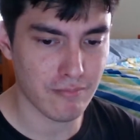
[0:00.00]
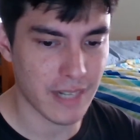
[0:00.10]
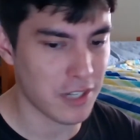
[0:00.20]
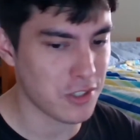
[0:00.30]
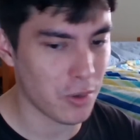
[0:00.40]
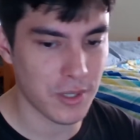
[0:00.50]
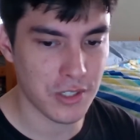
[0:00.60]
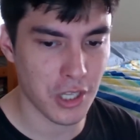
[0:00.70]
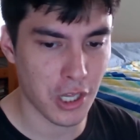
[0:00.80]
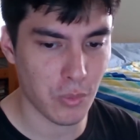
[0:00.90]
Now Zoe is
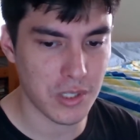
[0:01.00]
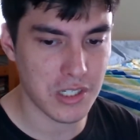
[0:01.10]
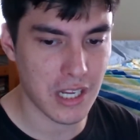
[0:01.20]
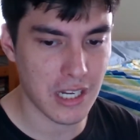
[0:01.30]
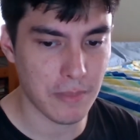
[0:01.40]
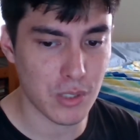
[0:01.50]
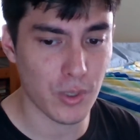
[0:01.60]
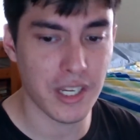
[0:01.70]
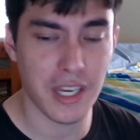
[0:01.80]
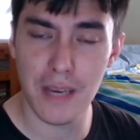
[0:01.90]
the only one standing
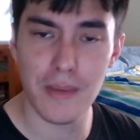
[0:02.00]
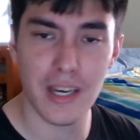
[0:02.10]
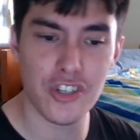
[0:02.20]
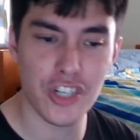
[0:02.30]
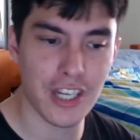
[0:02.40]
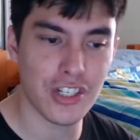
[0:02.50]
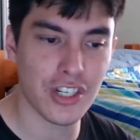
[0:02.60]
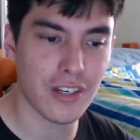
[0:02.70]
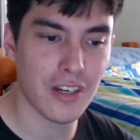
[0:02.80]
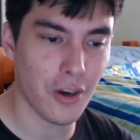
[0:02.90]
between him and
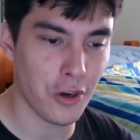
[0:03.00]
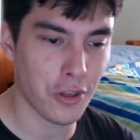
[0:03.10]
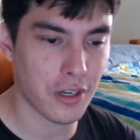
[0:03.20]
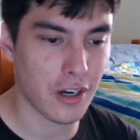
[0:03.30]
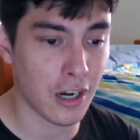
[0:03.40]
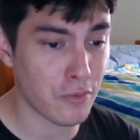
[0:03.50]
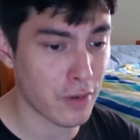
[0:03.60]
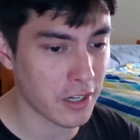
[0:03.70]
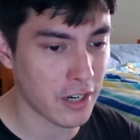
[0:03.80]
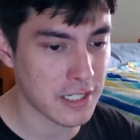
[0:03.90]
changing Earth
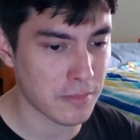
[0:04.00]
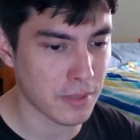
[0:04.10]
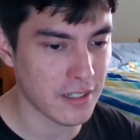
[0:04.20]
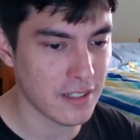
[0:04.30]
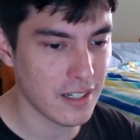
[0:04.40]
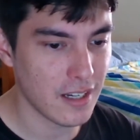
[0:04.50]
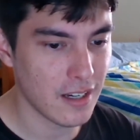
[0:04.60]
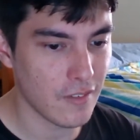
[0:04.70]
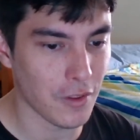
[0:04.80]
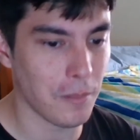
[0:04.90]
unrecognizably.
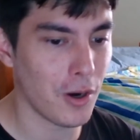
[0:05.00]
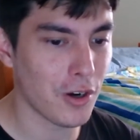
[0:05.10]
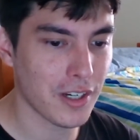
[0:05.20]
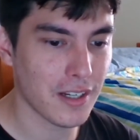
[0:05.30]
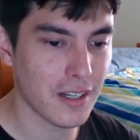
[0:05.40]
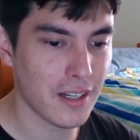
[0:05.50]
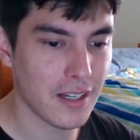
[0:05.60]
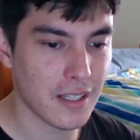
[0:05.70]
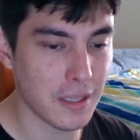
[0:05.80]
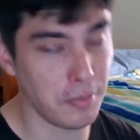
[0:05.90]
For the monk,
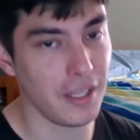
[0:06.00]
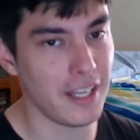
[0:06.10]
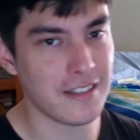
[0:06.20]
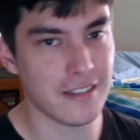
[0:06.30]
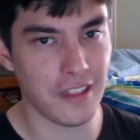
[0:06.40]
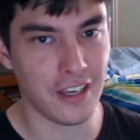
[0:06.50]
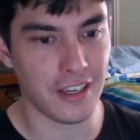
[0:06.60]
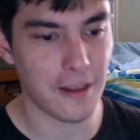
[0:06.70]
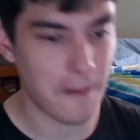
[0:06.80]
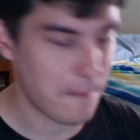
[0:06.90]
the play's the thing.